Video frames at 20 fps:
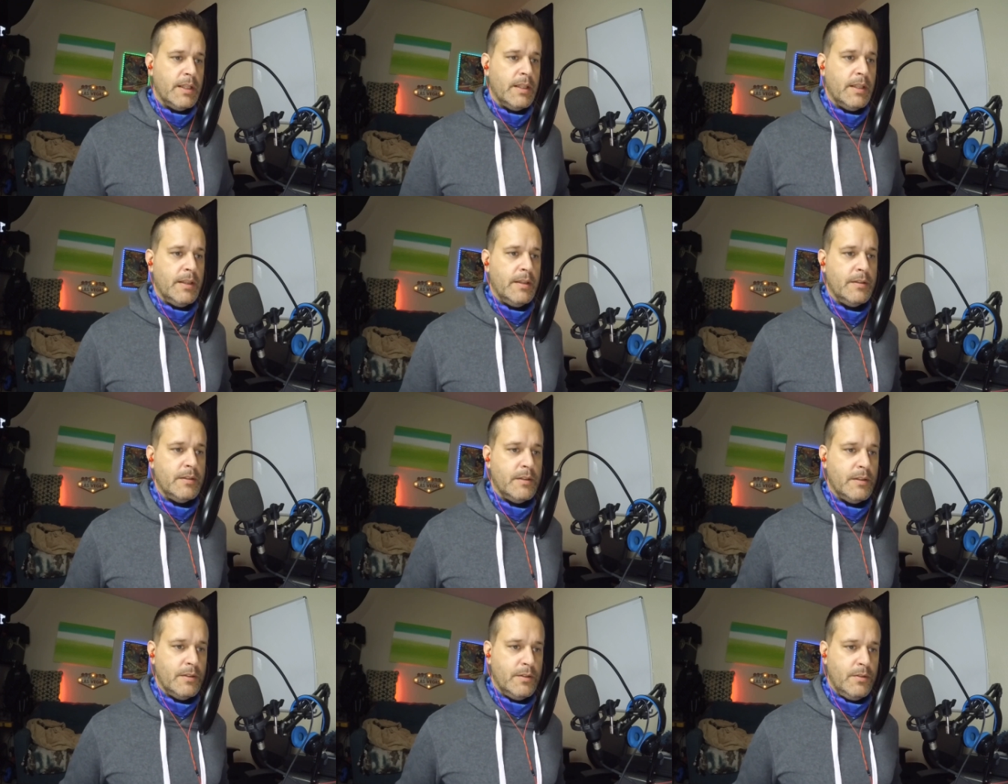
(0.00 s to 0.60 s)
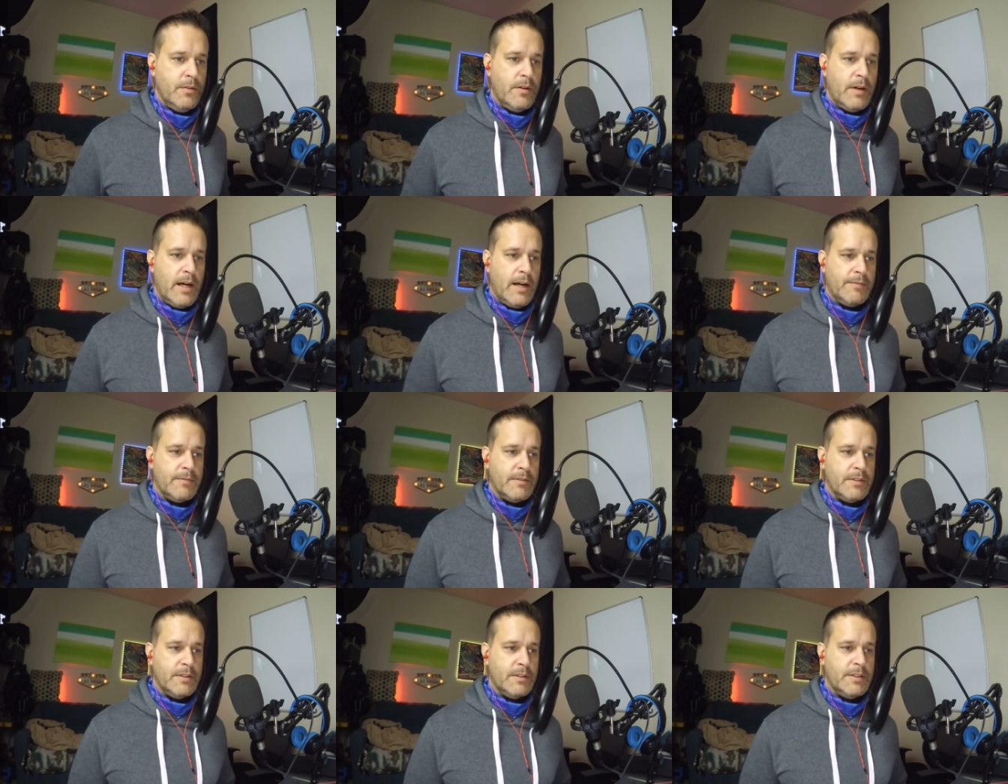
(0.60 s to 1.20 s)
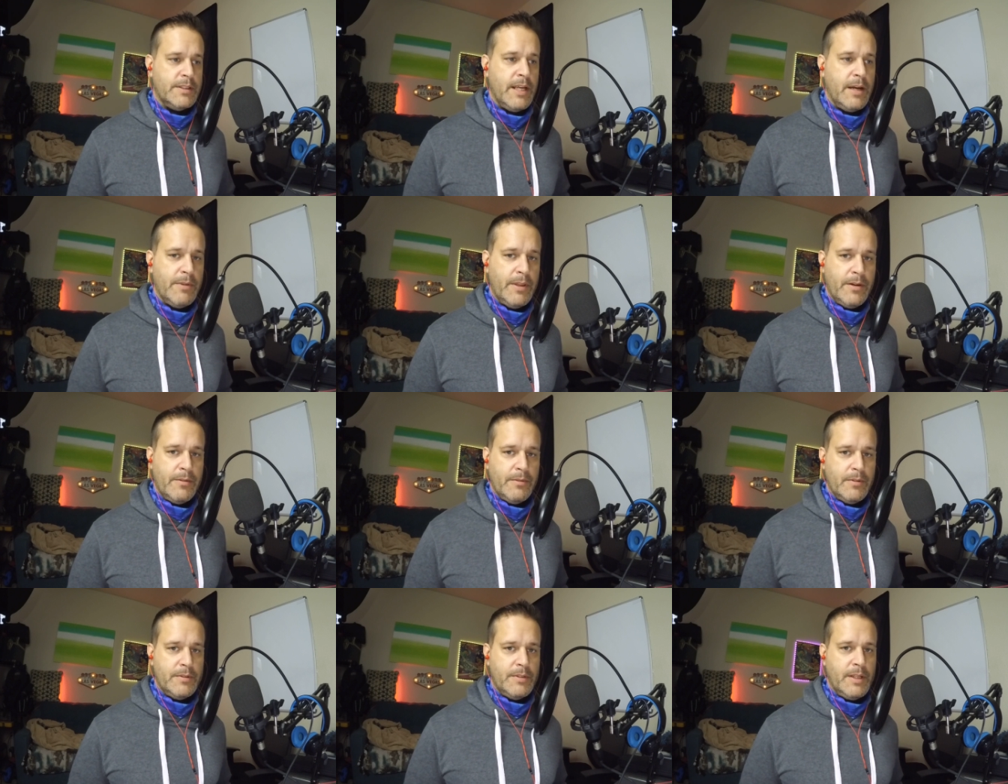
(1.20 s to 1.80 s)
And you have to stay with
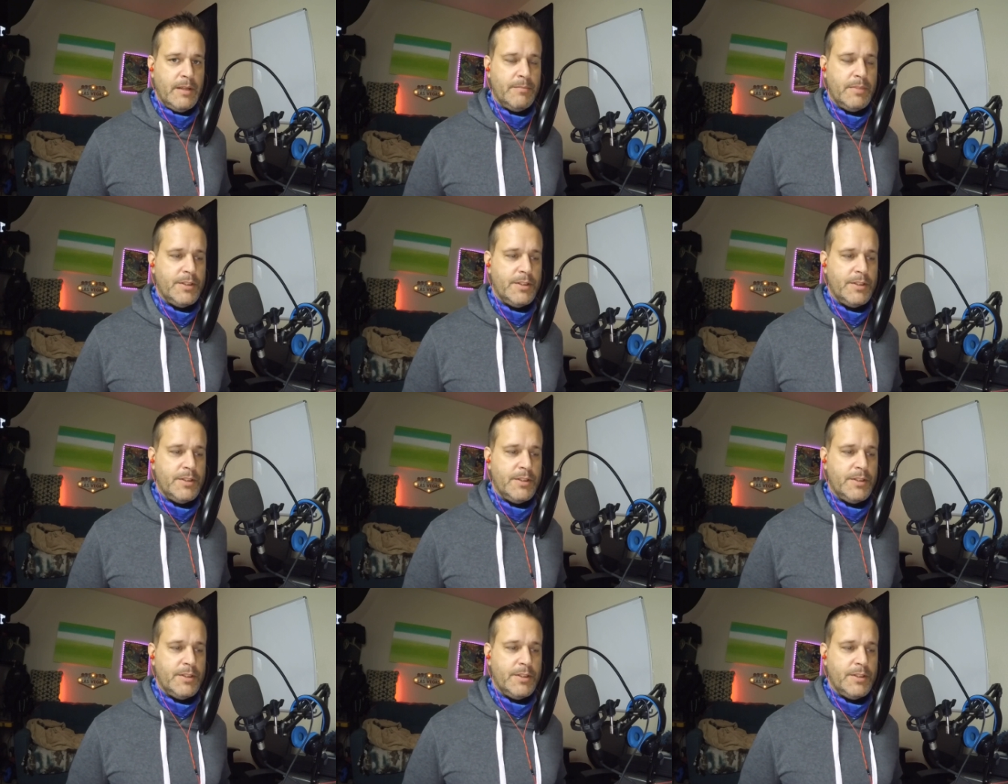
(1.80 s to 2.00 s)
that routine.